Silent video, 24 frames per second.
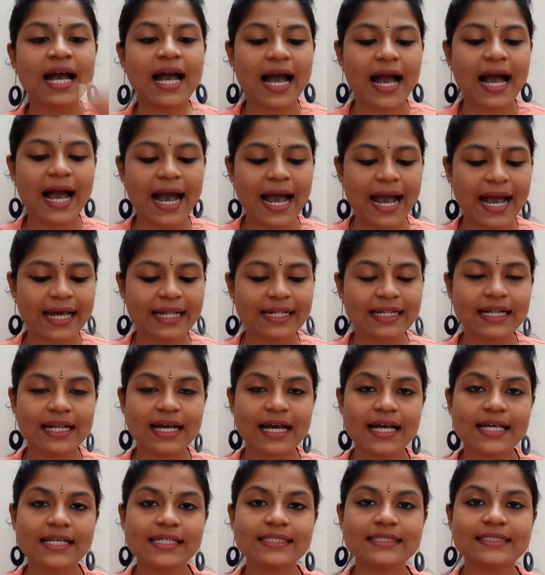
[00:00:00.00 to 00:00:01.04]
And
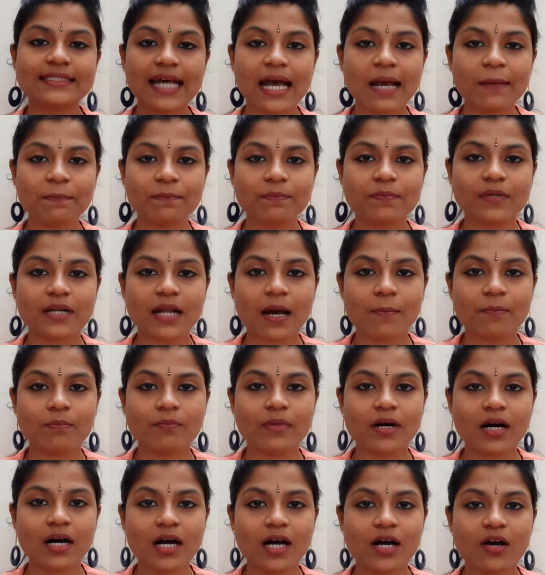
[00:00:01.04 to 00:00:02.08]
step
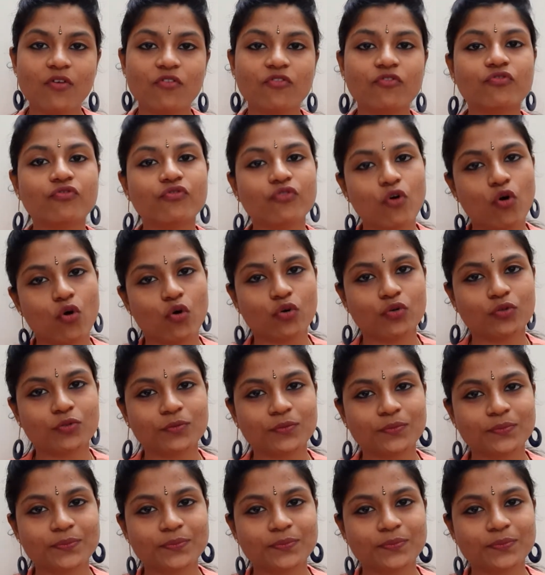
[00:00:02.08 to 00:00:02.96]
number 4.